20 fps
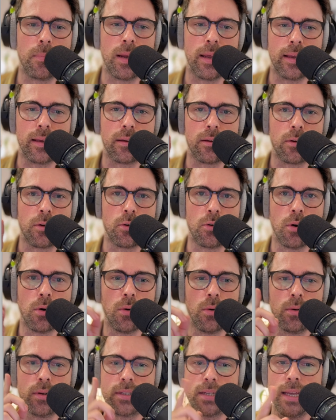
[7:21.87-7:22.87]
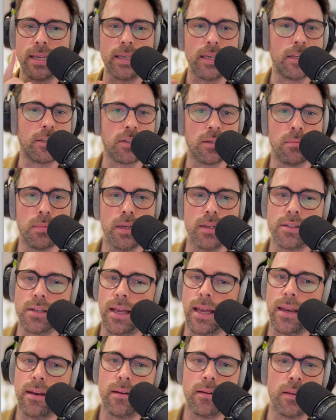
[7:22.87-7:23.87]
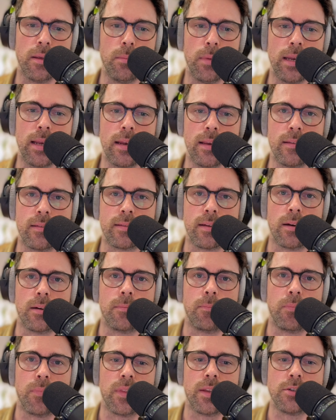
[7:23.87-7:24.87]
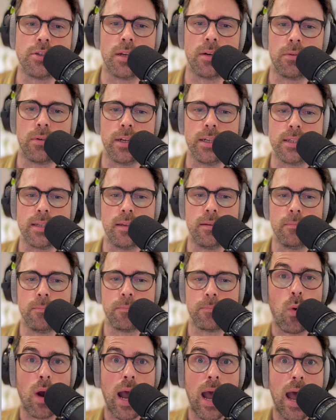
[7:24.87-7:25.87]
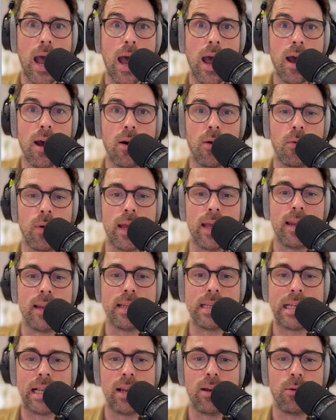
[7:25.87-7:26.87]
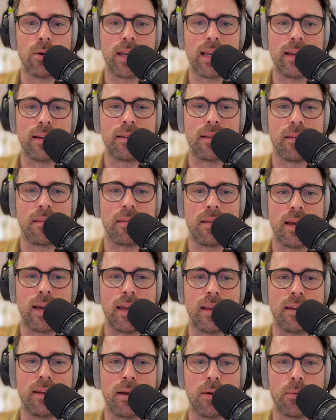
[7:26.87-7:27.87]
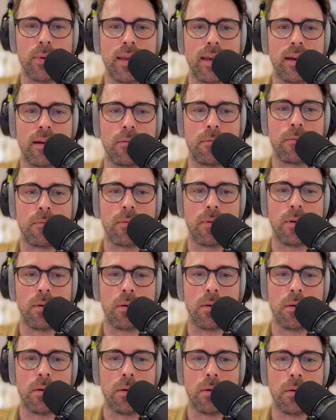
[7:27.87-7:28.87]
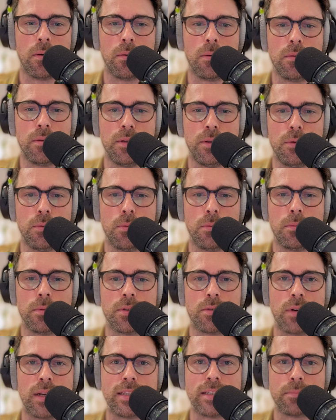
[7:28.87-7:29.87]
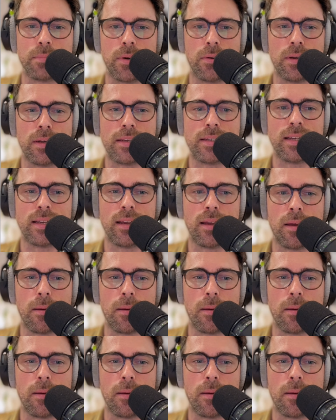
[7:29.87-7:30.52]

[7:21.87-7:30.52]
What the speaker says: Like, go take each image and immediately start the generation. Wow, and look at that. Now we have all new transparent,